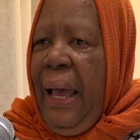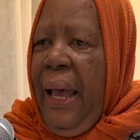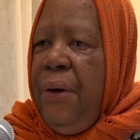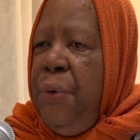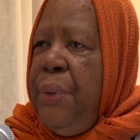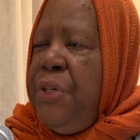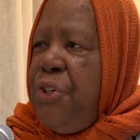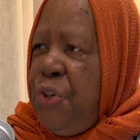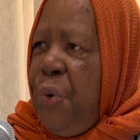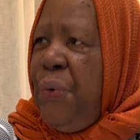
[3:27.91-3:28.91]
and who
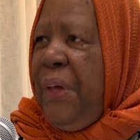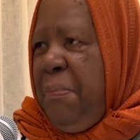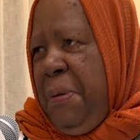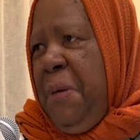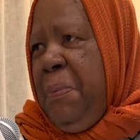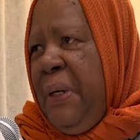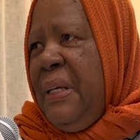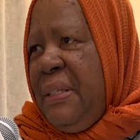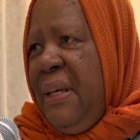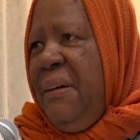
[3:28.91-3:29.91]
ensure that people
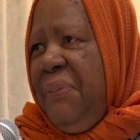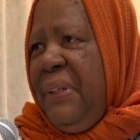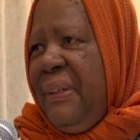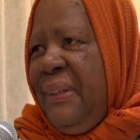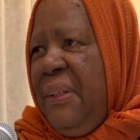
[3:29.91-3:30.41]
are serviced.